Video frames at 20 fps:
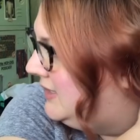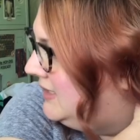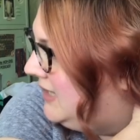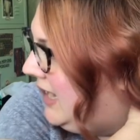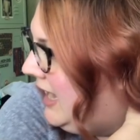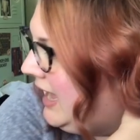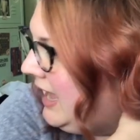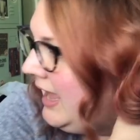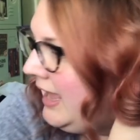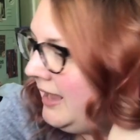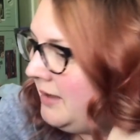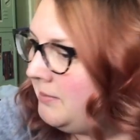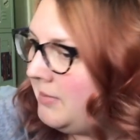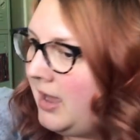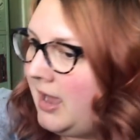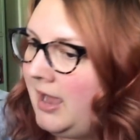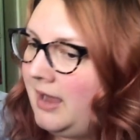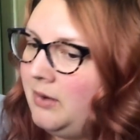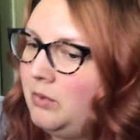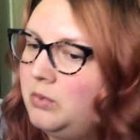the time
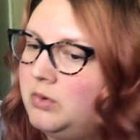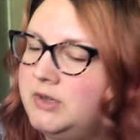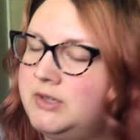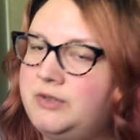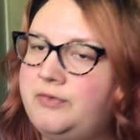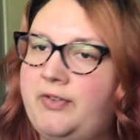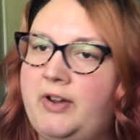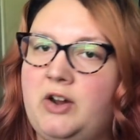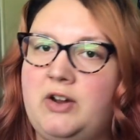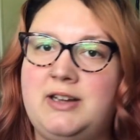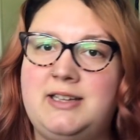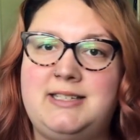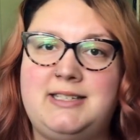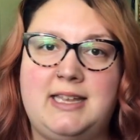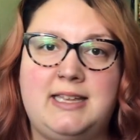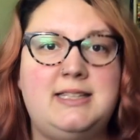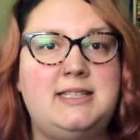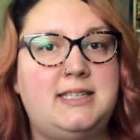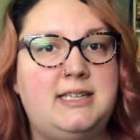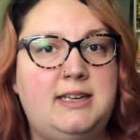I was very
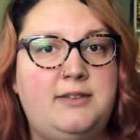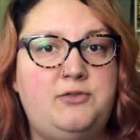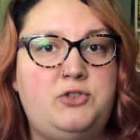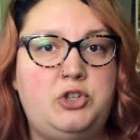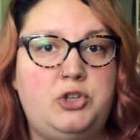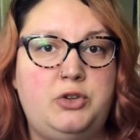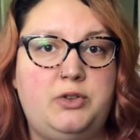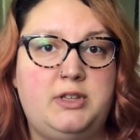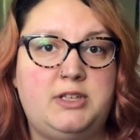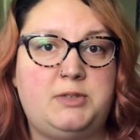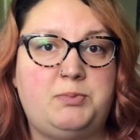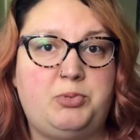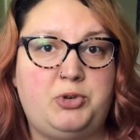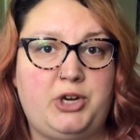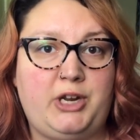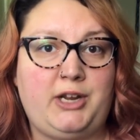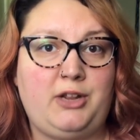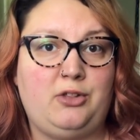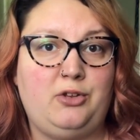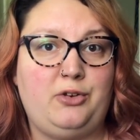sensitive to this
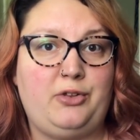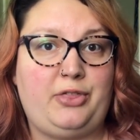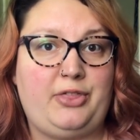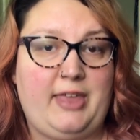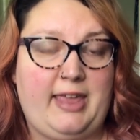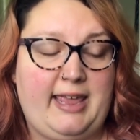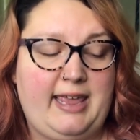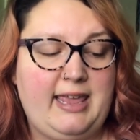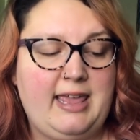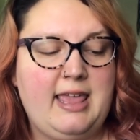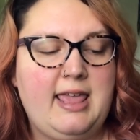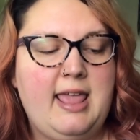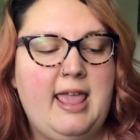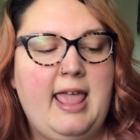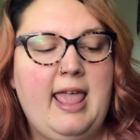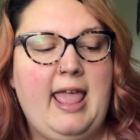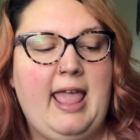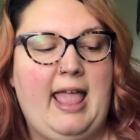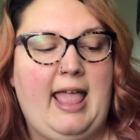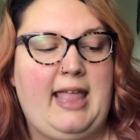particular thing,
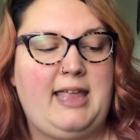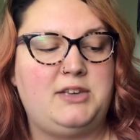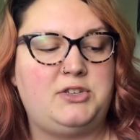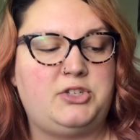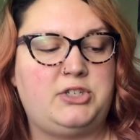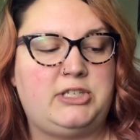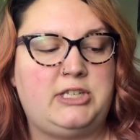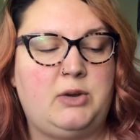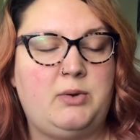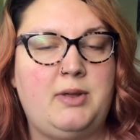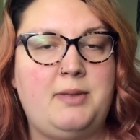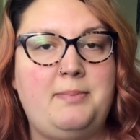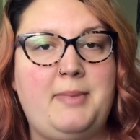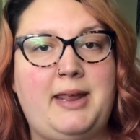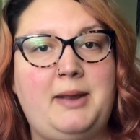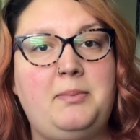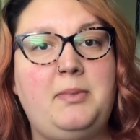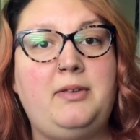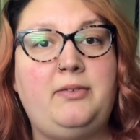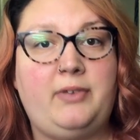and so it
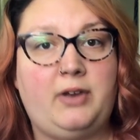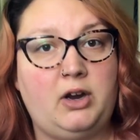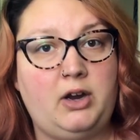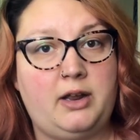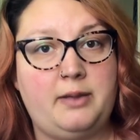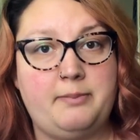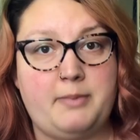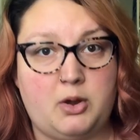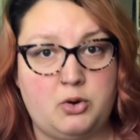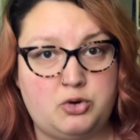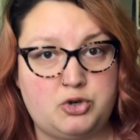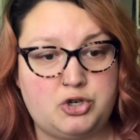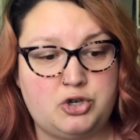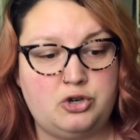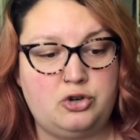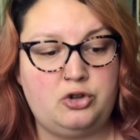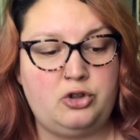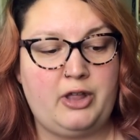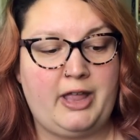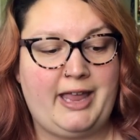made me very
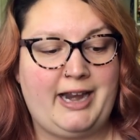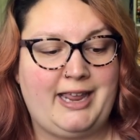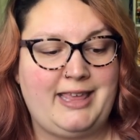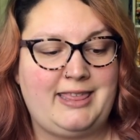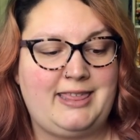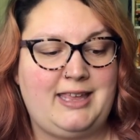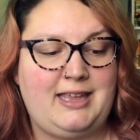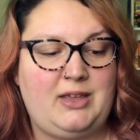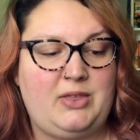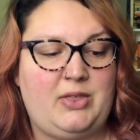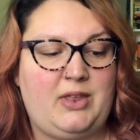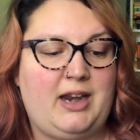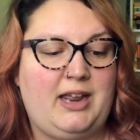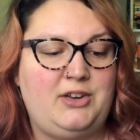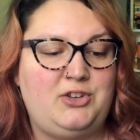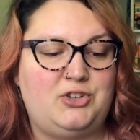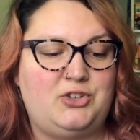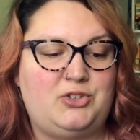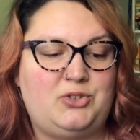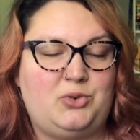emotional, and I think that
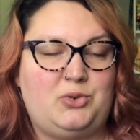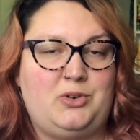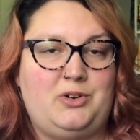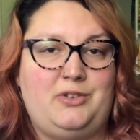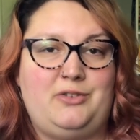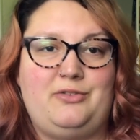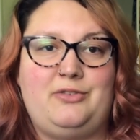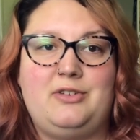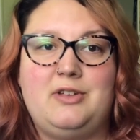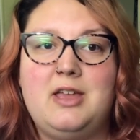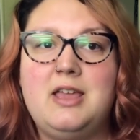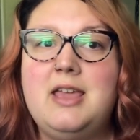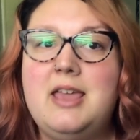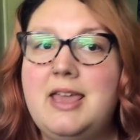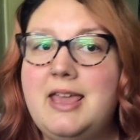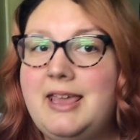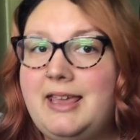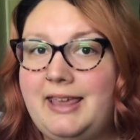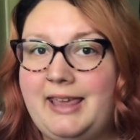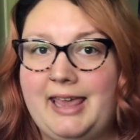I just sort of
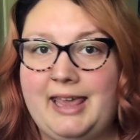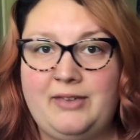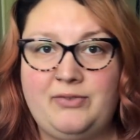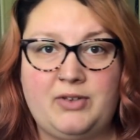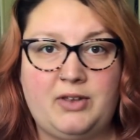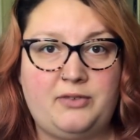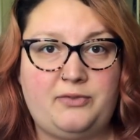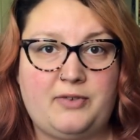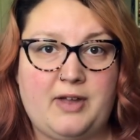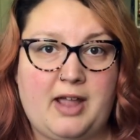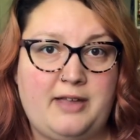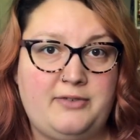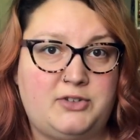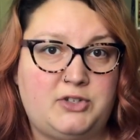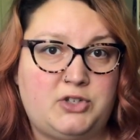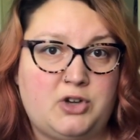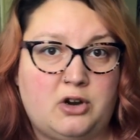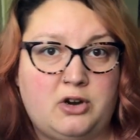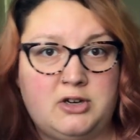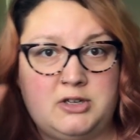gave it five
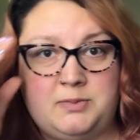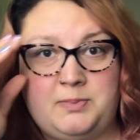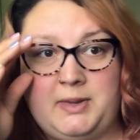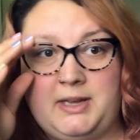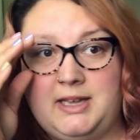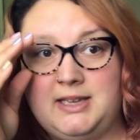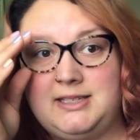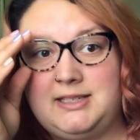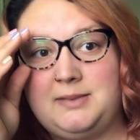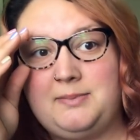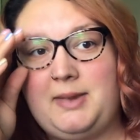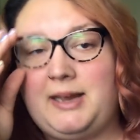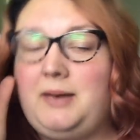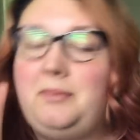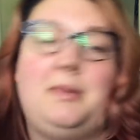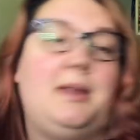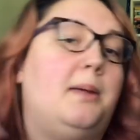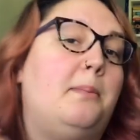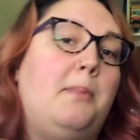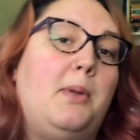stars because it
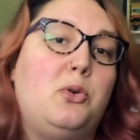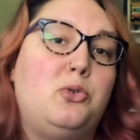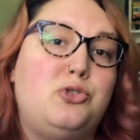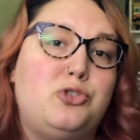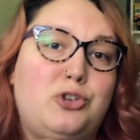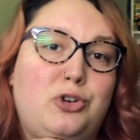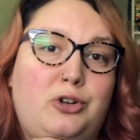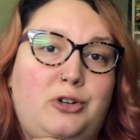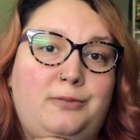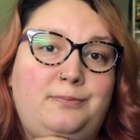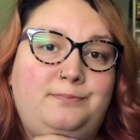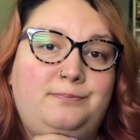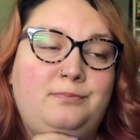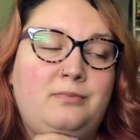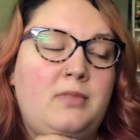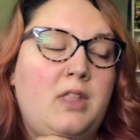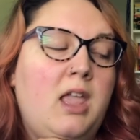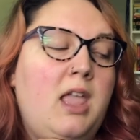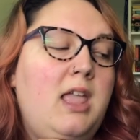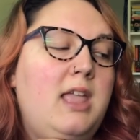made me emotional.
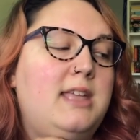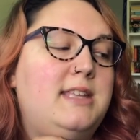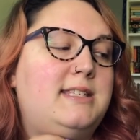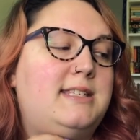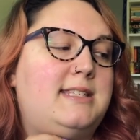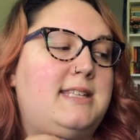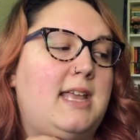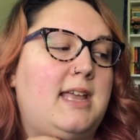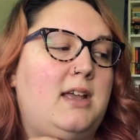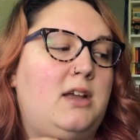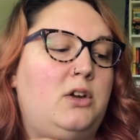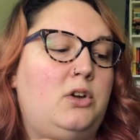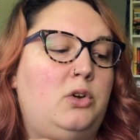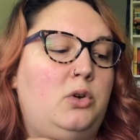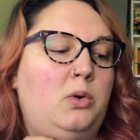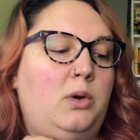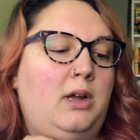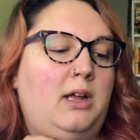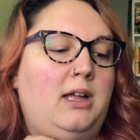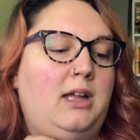
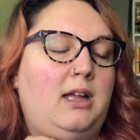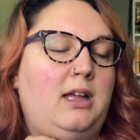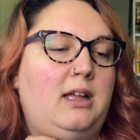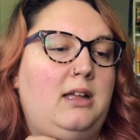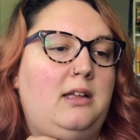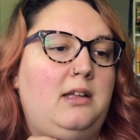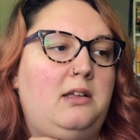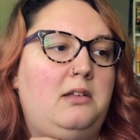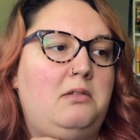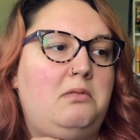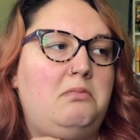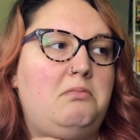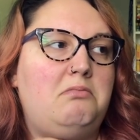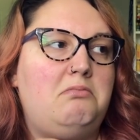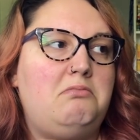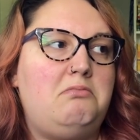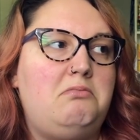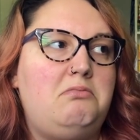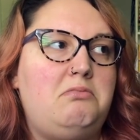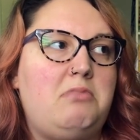So
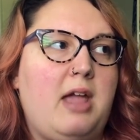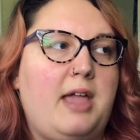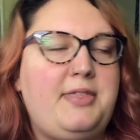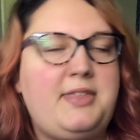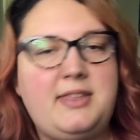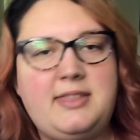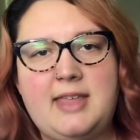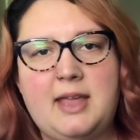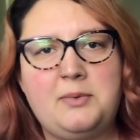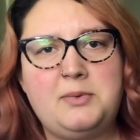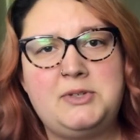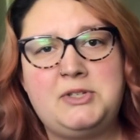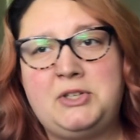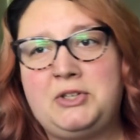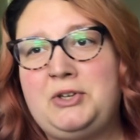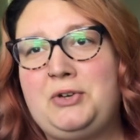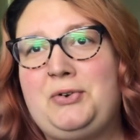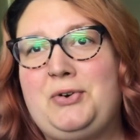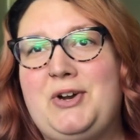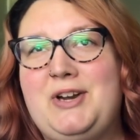I think that was a
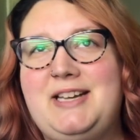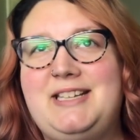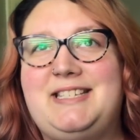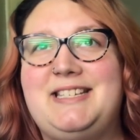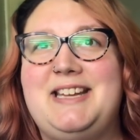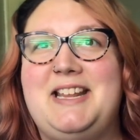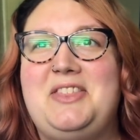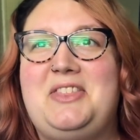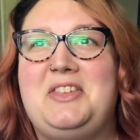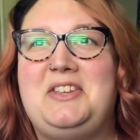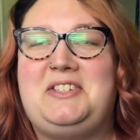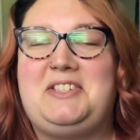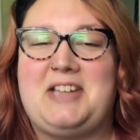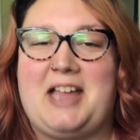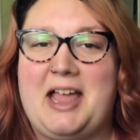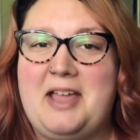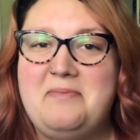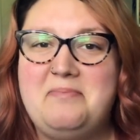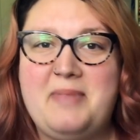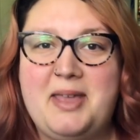good reason at the
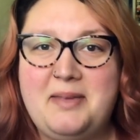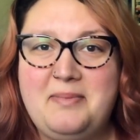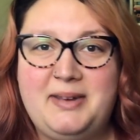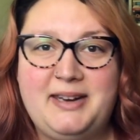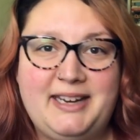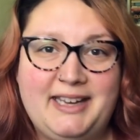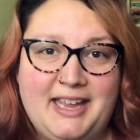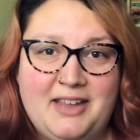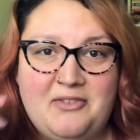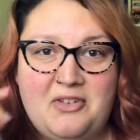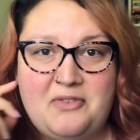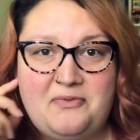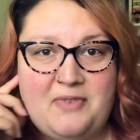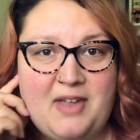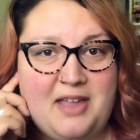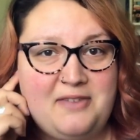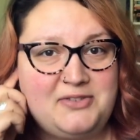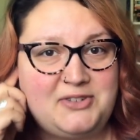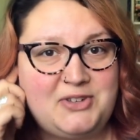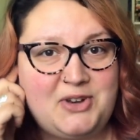time maybe to give it
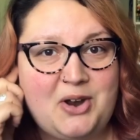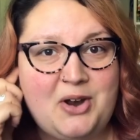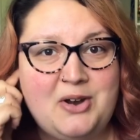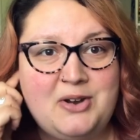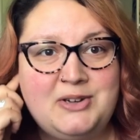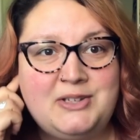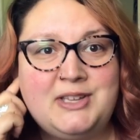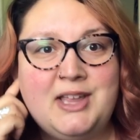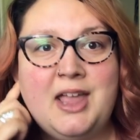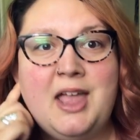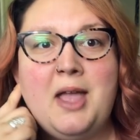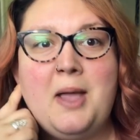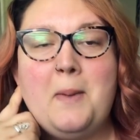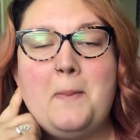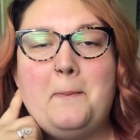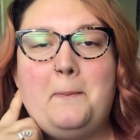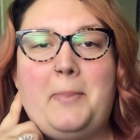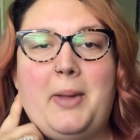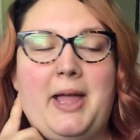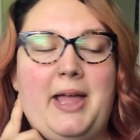five stars,
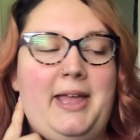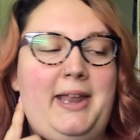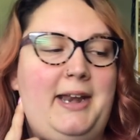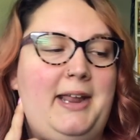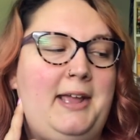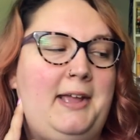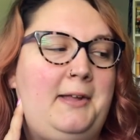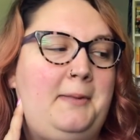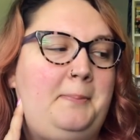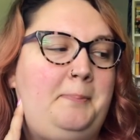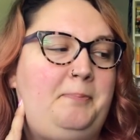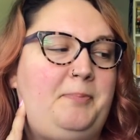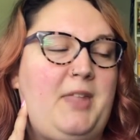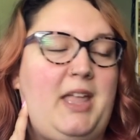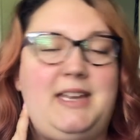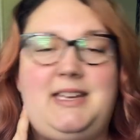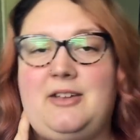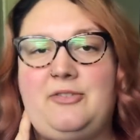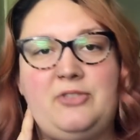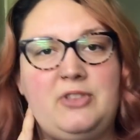but um,
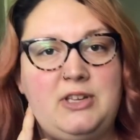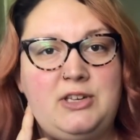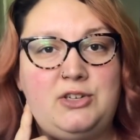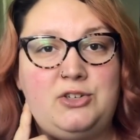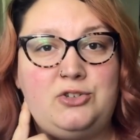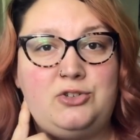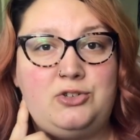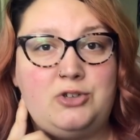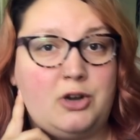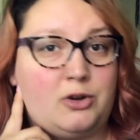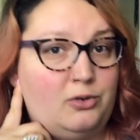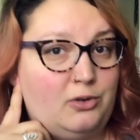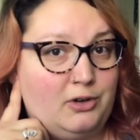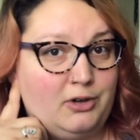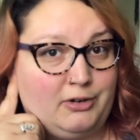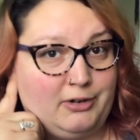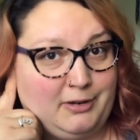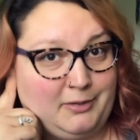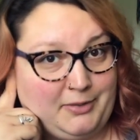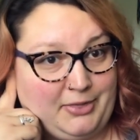I definitely don't
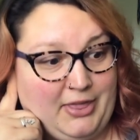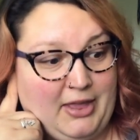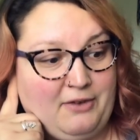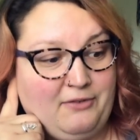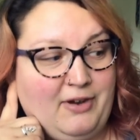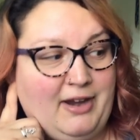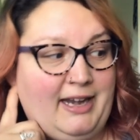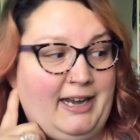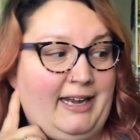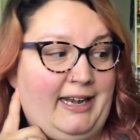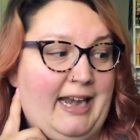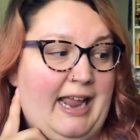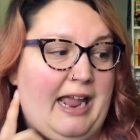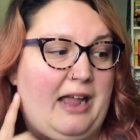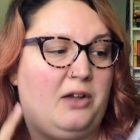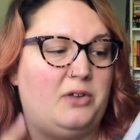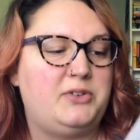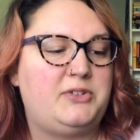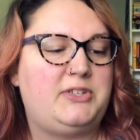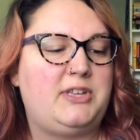agree with that rating
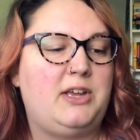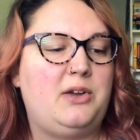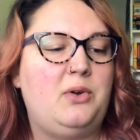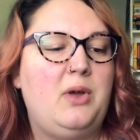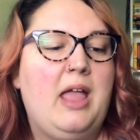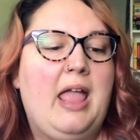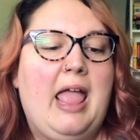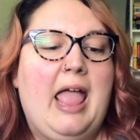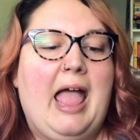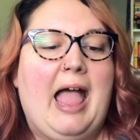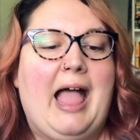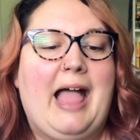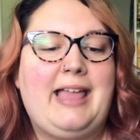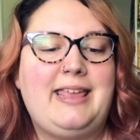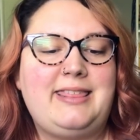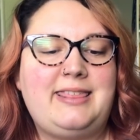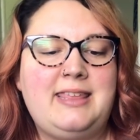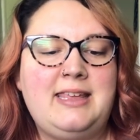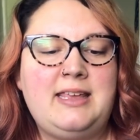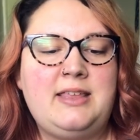now. So
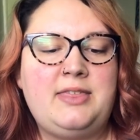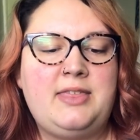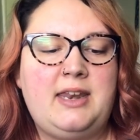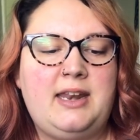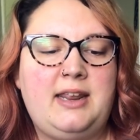I think